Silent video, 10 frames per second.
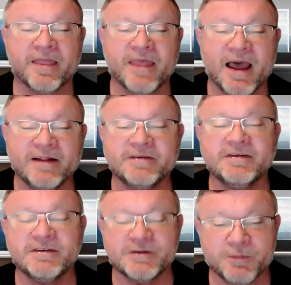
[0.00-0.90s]
That's
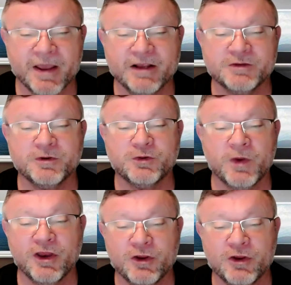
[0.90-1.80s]
the space
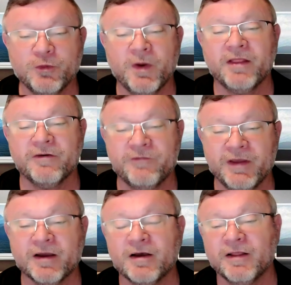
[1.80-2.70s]
between you and the
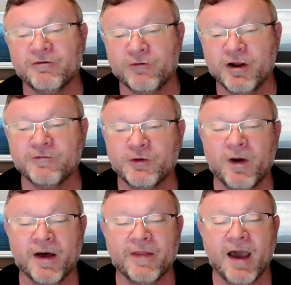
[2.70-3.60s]
vehicle in front of
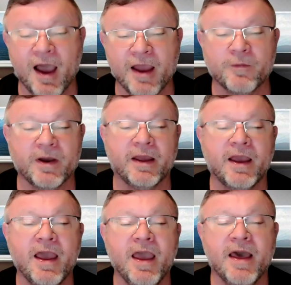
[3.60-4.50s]
you on the highway.